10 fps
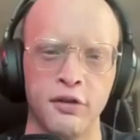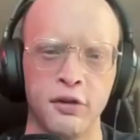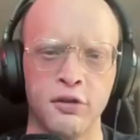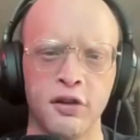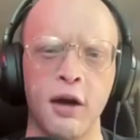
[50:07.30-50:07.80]
So
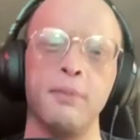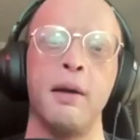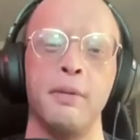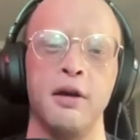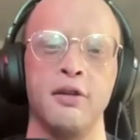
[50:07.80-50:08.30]
you're saying
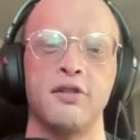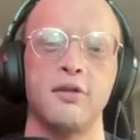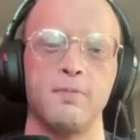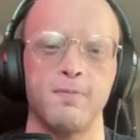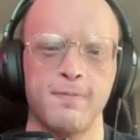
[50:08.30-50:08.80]
maybe it's
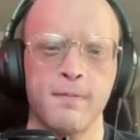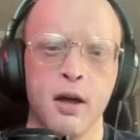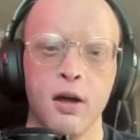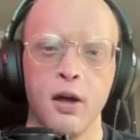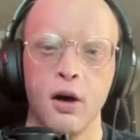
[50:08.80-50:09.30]

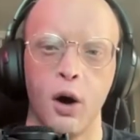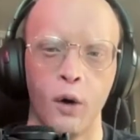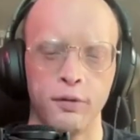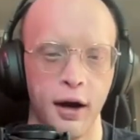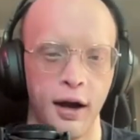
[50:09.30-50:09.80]

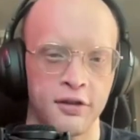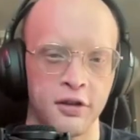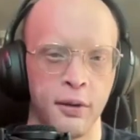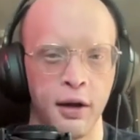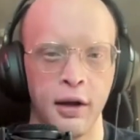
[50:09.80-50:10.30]

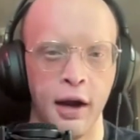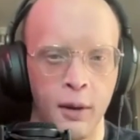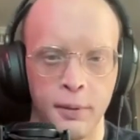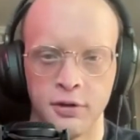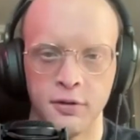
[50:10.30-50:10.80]
overestimated
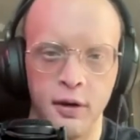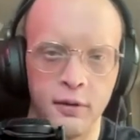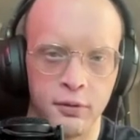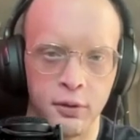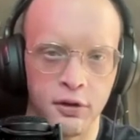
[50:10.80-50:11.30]
how much of an
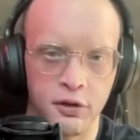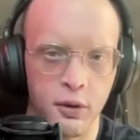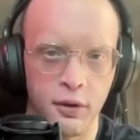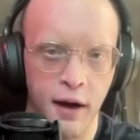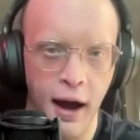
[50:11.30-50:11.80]
influence it
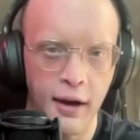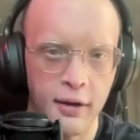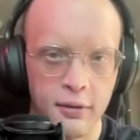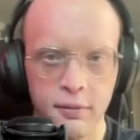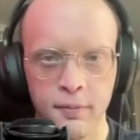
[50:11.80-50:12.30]
would have had.
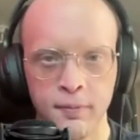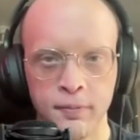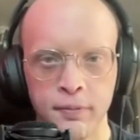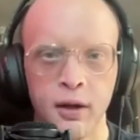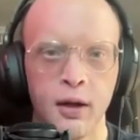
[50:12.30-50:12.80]

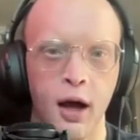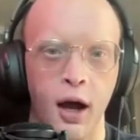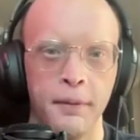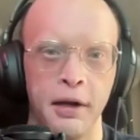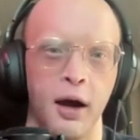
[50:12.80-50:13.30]

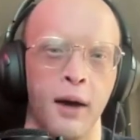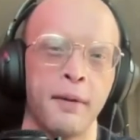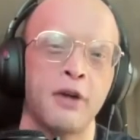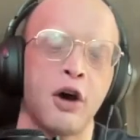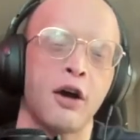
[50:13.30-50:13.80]
I mean, I'm
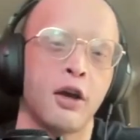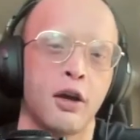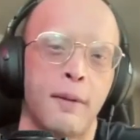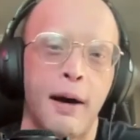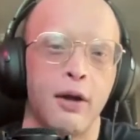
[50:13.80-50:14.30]
not
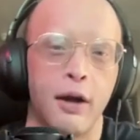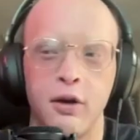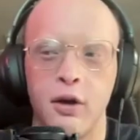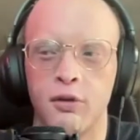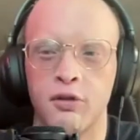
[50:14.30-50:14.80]
talking about like,
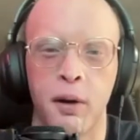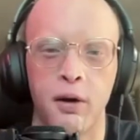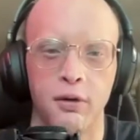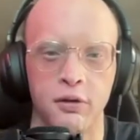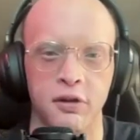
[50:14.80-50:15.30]
you know,
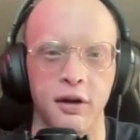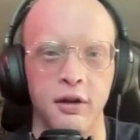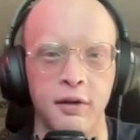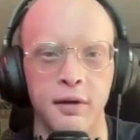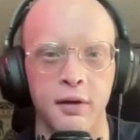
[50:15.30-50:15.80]
Spartans like
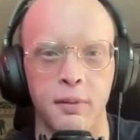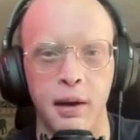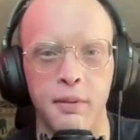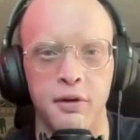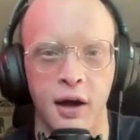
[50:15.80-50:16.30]
leaving their
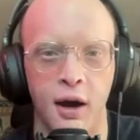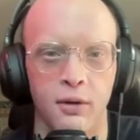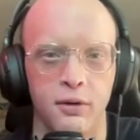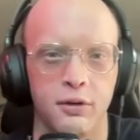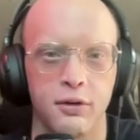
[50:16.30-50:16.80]
babies
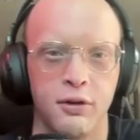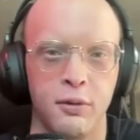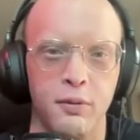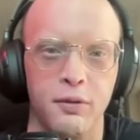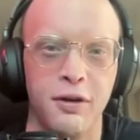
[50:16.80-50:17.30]
out
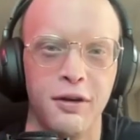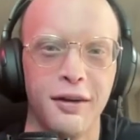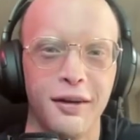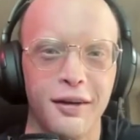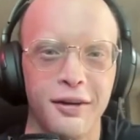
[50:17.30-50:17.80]
to
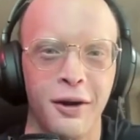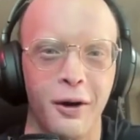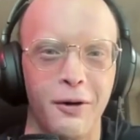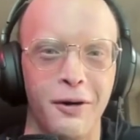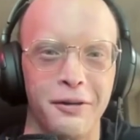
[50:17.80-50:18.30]
you
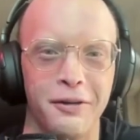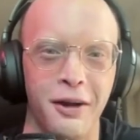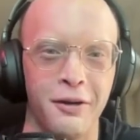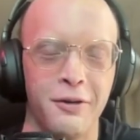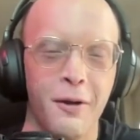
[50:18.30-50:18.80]
know,
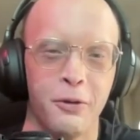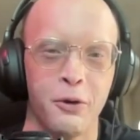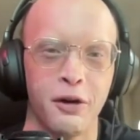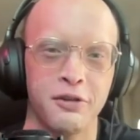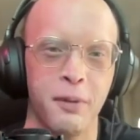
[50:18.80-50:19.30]

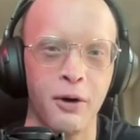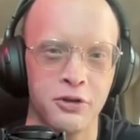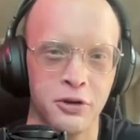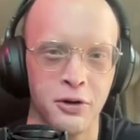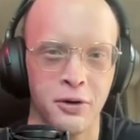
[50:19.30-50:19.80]
through
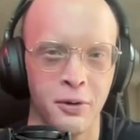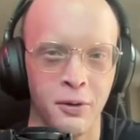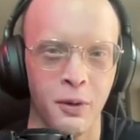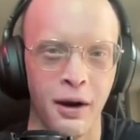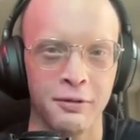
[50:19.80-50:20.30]
exposure or
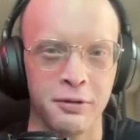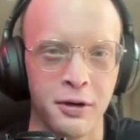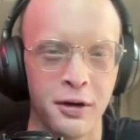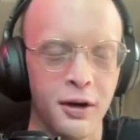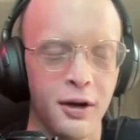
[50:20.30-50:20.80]
whatever.